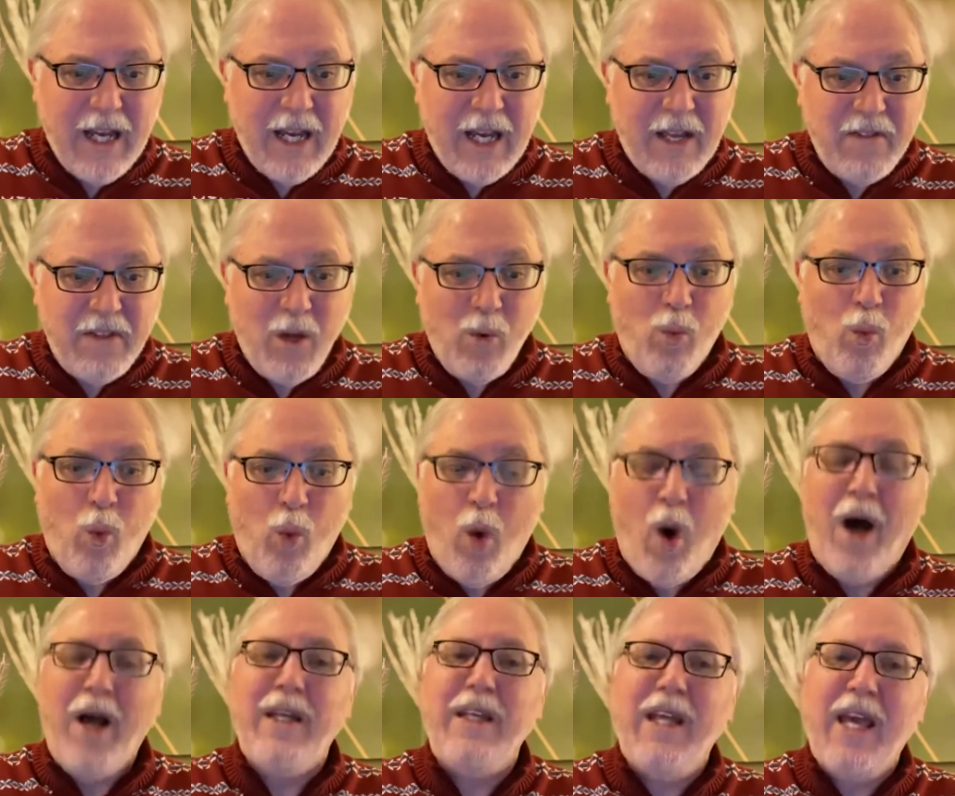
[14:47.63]
And then
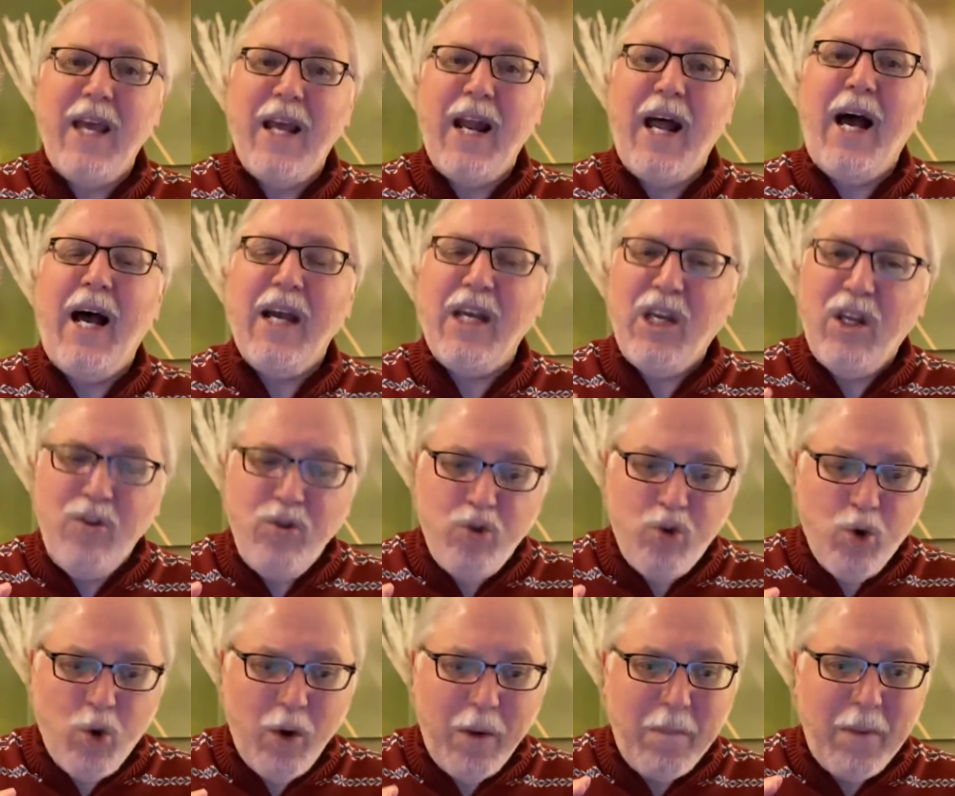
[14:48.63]
what can I
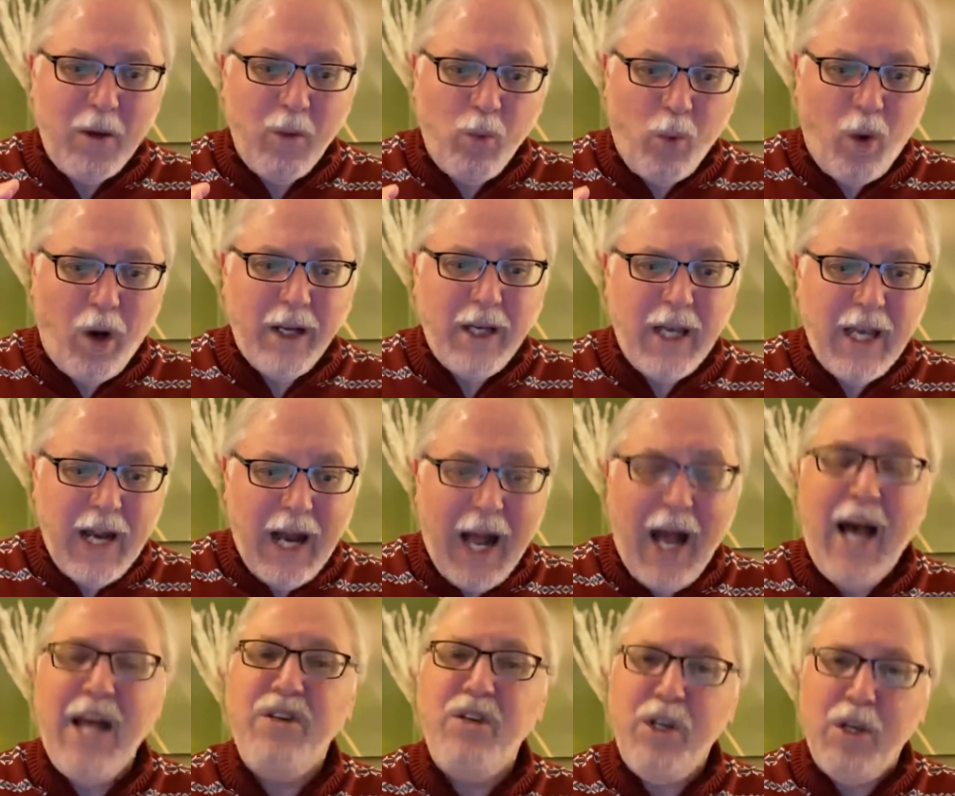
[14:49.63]
contribute? What can
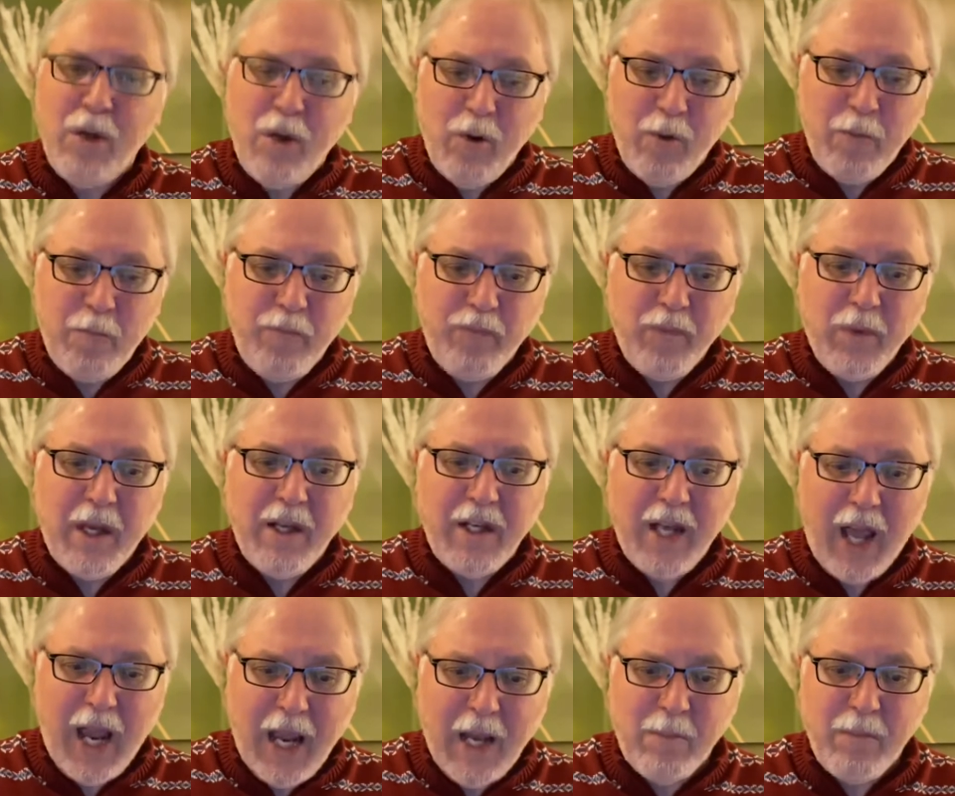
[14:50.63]
I do to
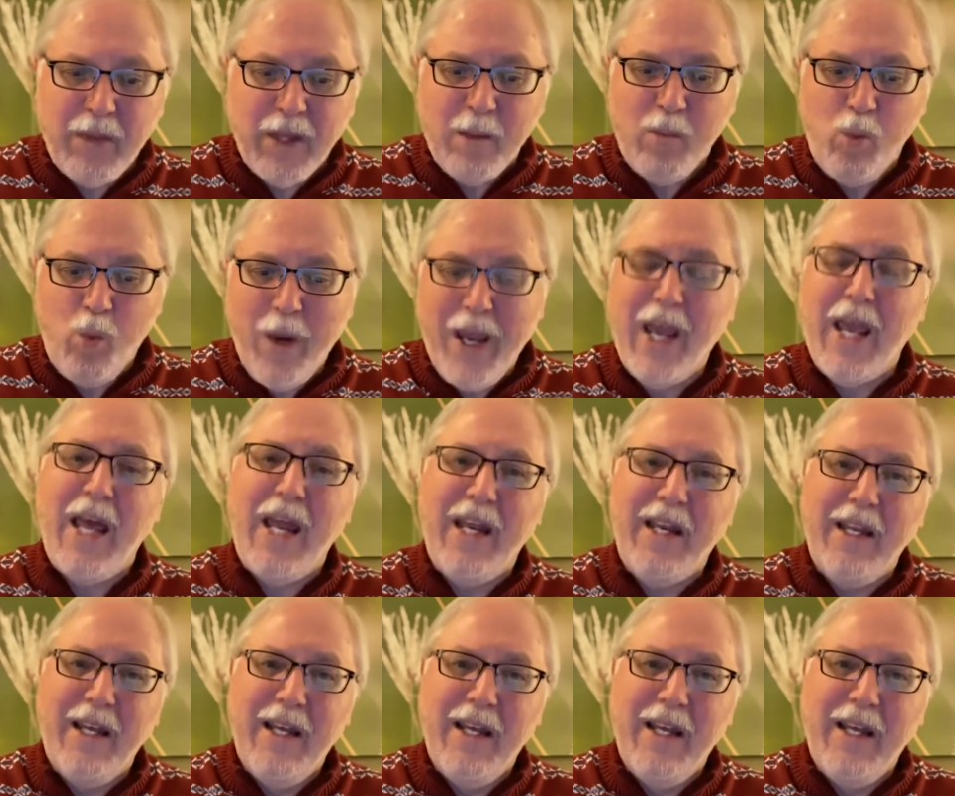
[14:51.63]
help them win